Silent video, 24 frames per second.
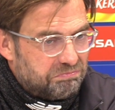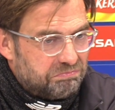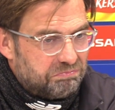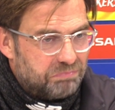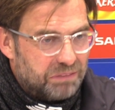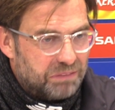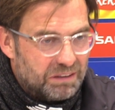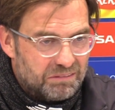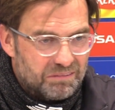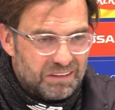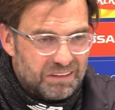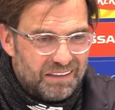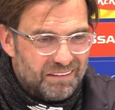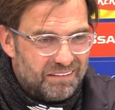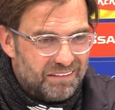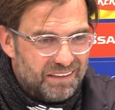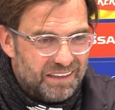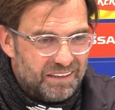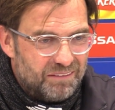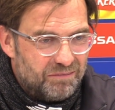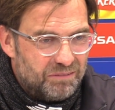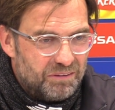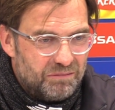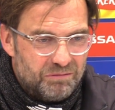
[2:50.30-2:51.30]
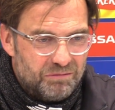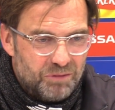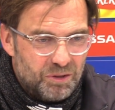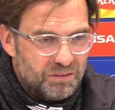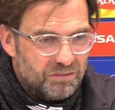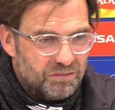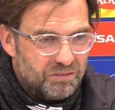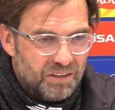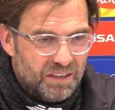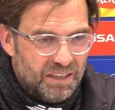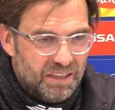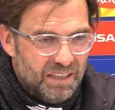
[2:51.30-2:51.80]
But I think we would
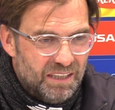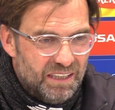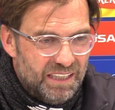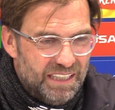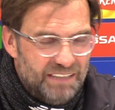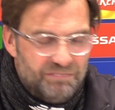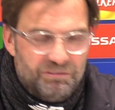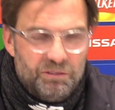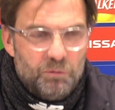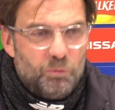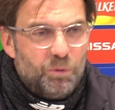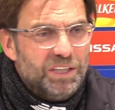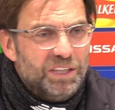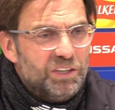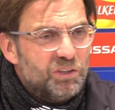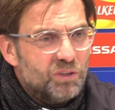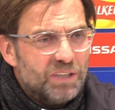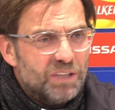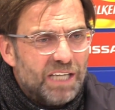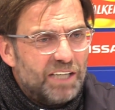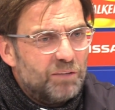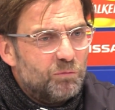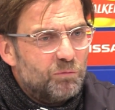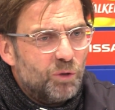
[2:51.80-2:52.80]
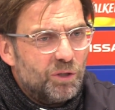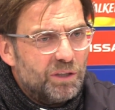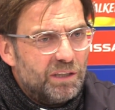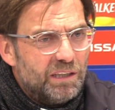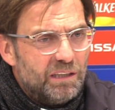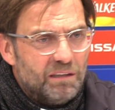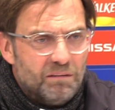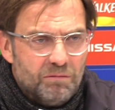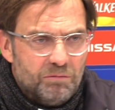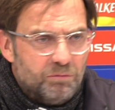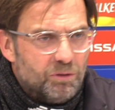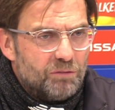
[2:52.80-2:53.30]
have, if we win tonight
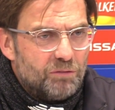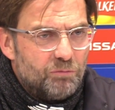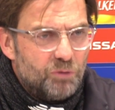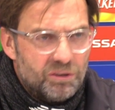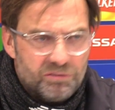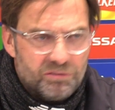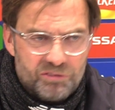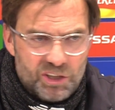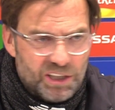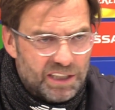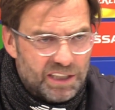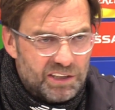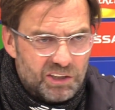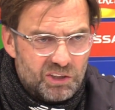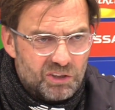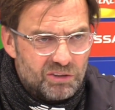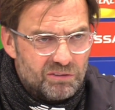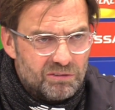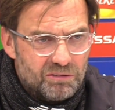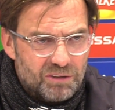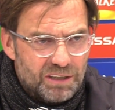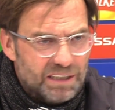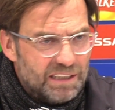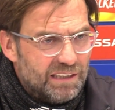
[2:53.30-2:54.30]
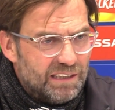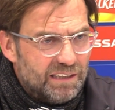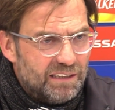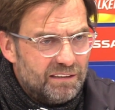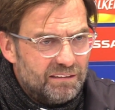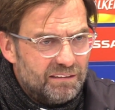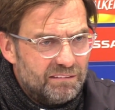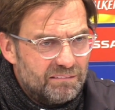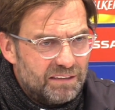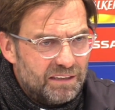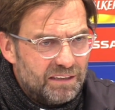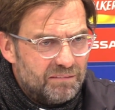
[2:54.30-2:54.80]
1-0, what would have changed really?
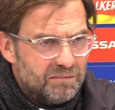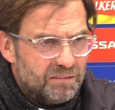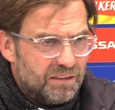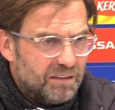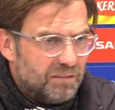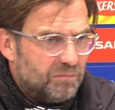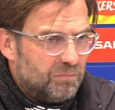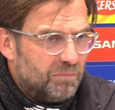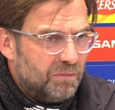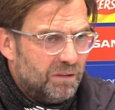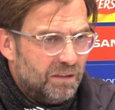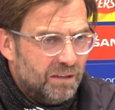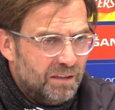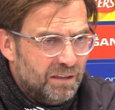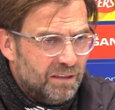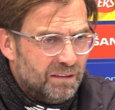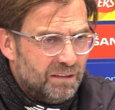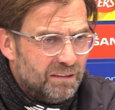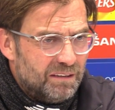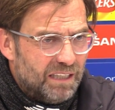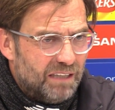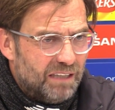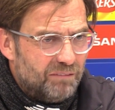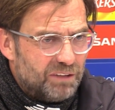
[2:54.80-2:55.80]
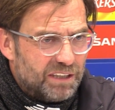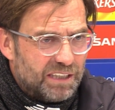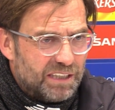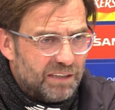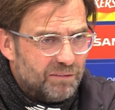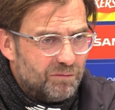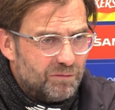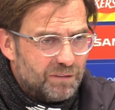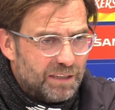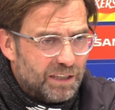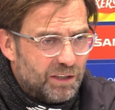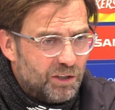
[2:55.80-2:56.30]
Then yeah, we
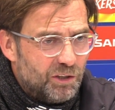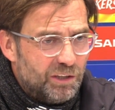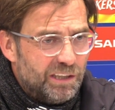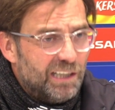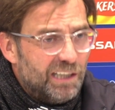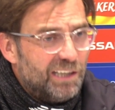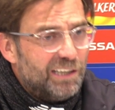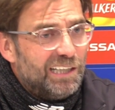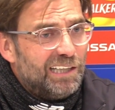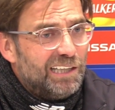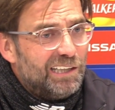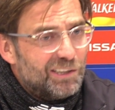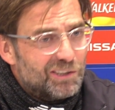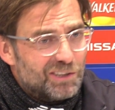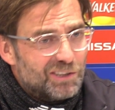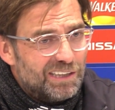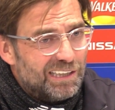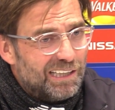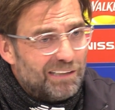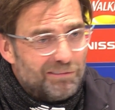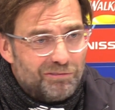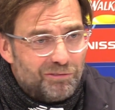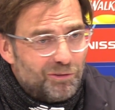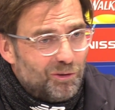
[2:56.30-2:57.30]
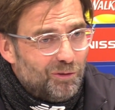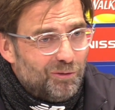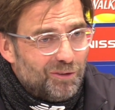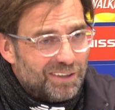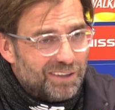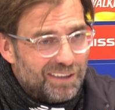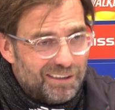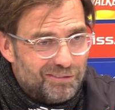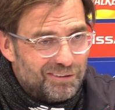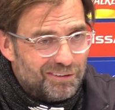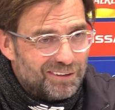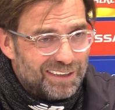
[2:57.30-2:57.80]
can. Then a 0-0 is enough for
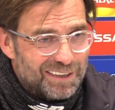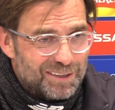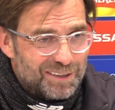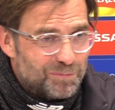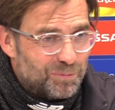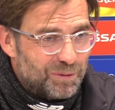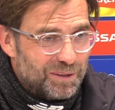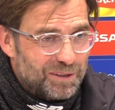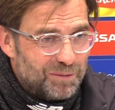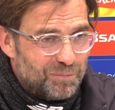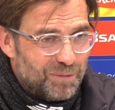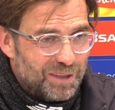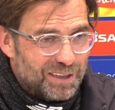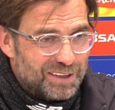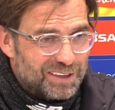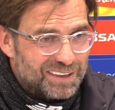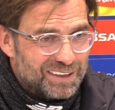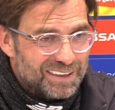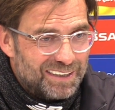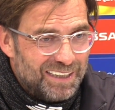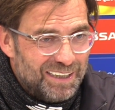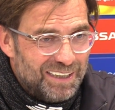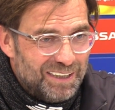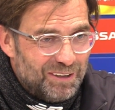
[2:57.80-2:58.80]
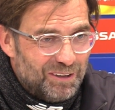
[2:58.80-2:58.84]
whatever. That's pretty much.